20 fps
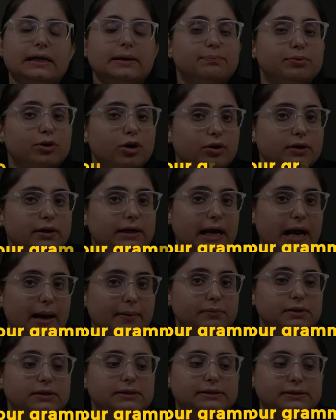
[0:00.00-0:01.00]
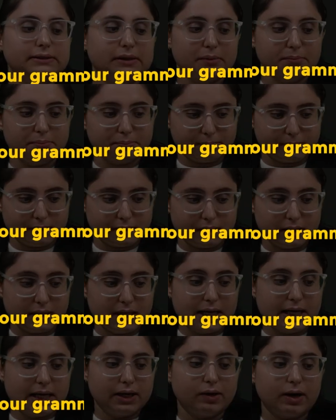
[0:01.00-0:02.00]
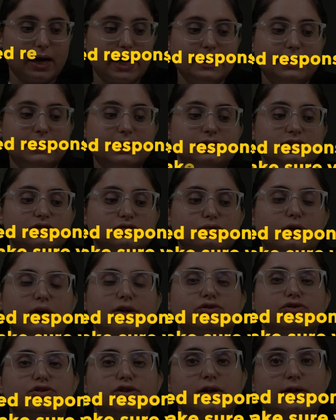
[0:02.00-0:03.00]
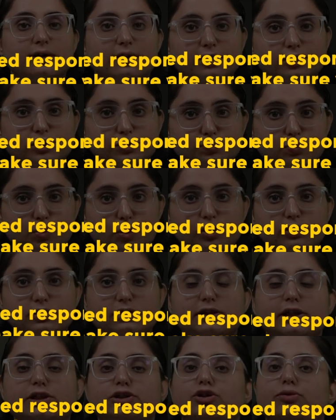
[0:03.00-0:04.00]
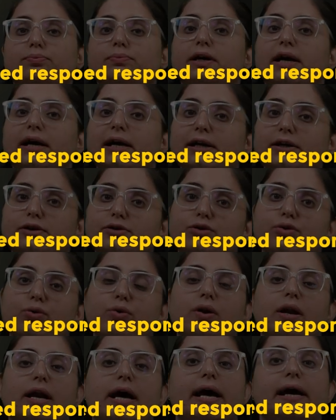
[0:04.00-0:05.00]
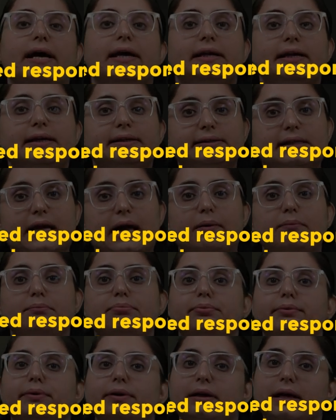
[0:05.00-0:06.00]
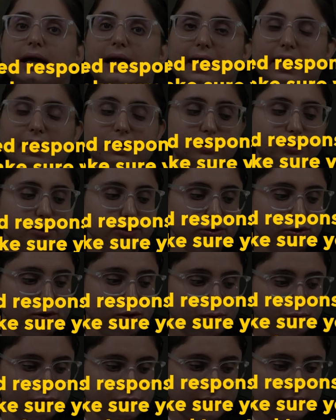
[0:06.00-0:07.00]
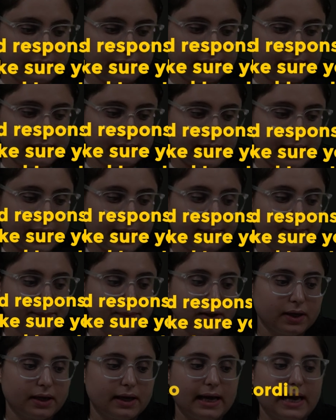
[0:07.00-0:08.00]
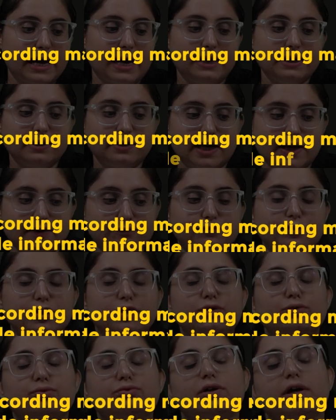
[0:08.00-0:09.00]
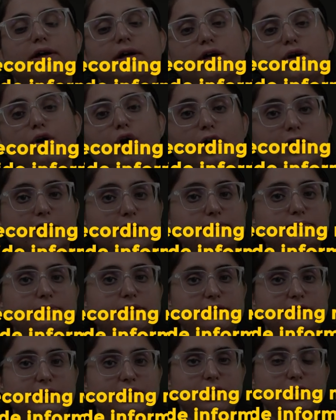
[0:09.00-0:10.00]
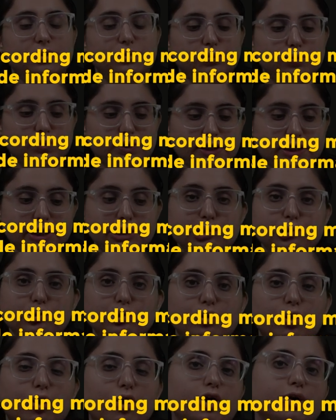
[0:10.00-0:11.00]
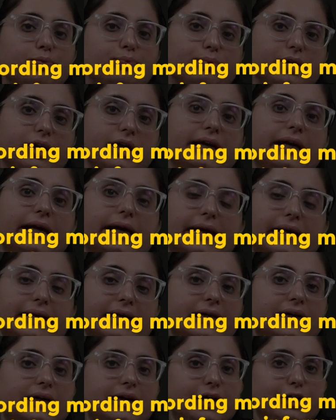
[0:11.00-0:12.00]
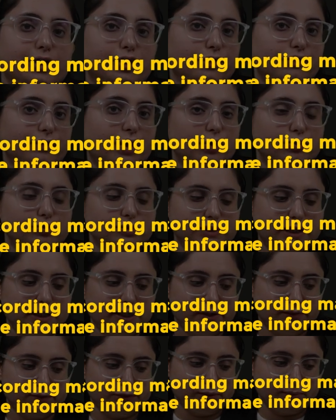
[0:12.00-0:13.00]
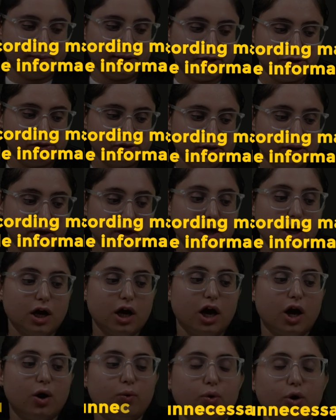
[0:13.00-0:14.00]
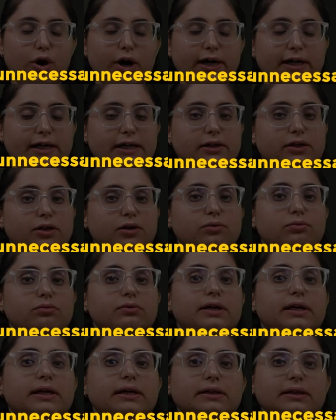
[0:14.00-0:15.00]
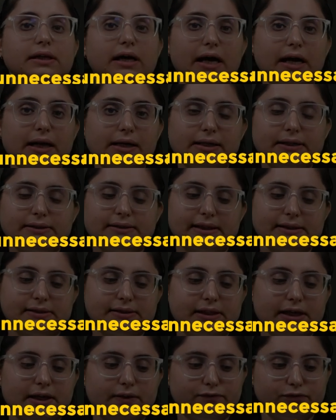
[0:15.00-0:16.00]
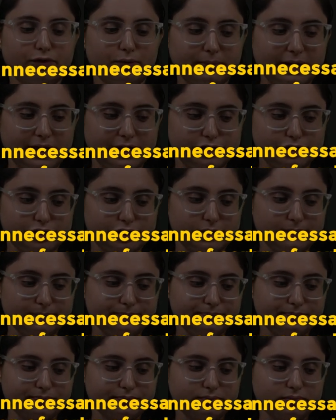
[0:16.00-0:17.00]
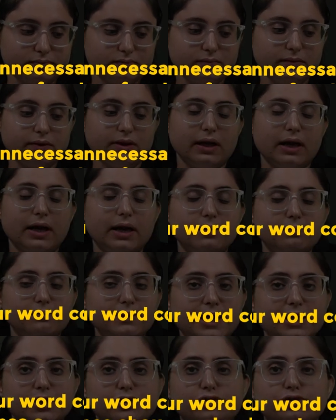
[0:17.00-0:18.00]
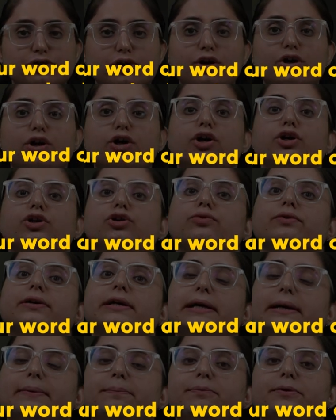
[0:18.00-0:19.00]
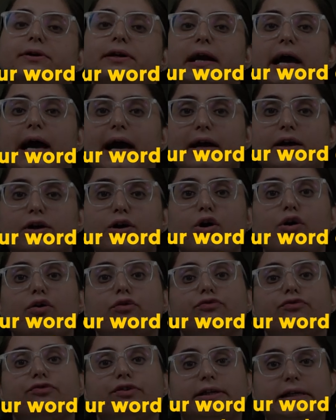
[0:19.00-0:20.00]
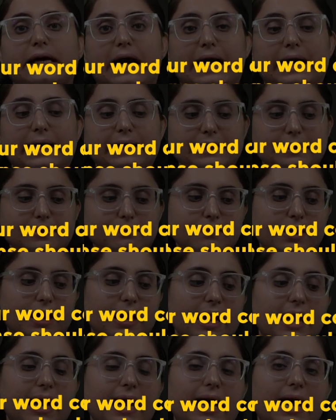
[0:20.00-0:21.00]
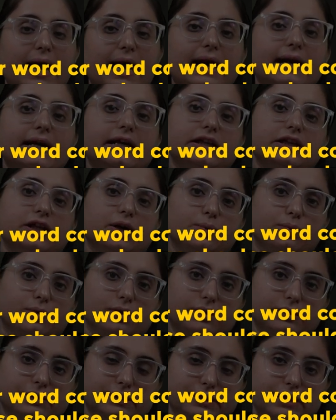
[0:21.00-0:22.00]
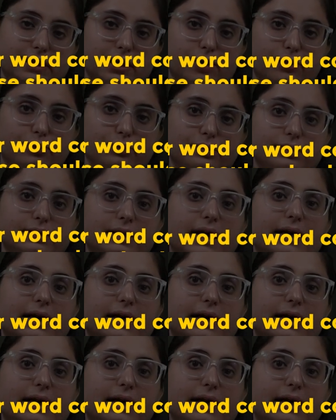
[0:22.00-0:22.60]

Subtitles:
Keep your grammar simple. Write a structured response. There should be an intro line, example, and conclusion in there. And refer to the recording material only. Do not bring any kind of outside information. Avoid including the unnecessary information. And make sure you keep track of time and the word count.